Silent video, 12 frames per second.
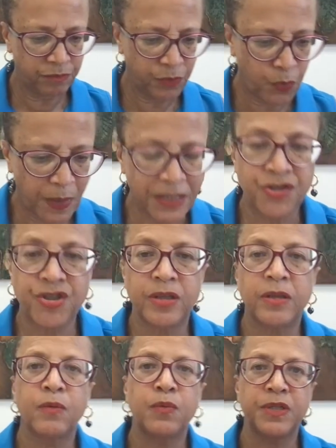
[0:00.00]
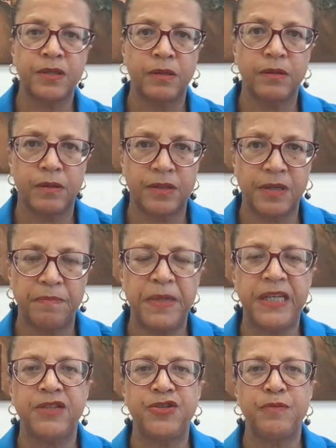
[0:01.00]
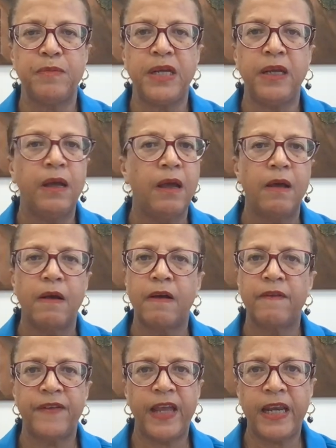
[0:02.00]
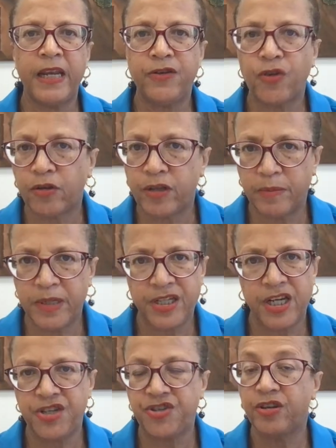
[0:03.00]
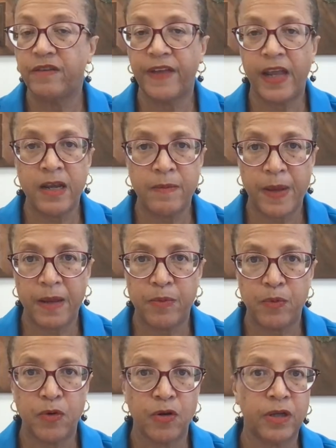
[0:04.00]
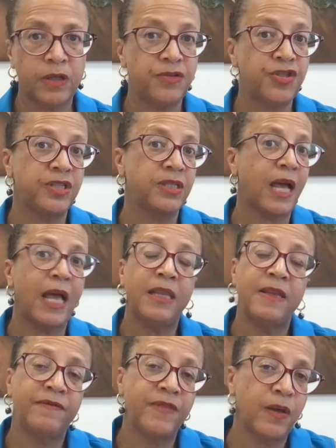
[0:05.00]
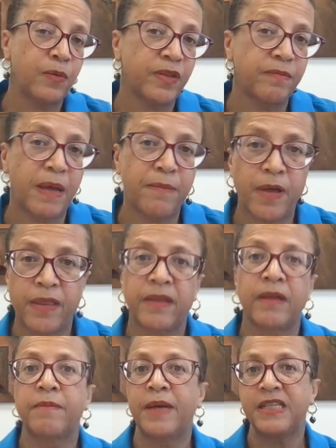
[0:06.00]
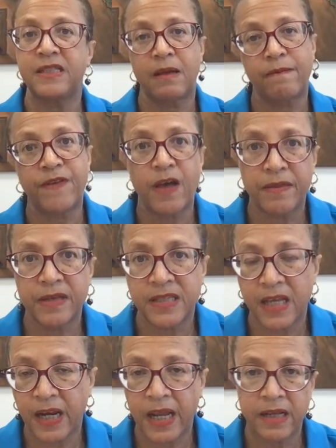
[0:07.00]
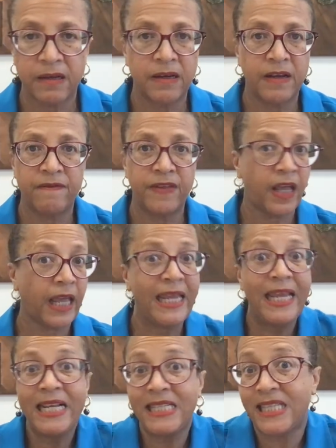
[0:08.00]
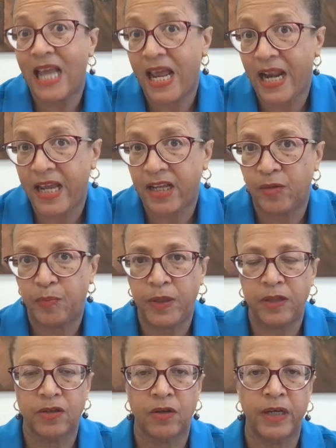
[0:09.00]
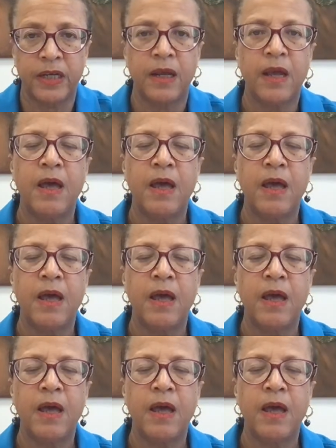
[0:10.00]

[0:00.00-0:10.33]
question that was submitted to me of any documentation, of any paperwork. It's just, I live there with my mother. My stepfather said I could live there. He said I could build on it.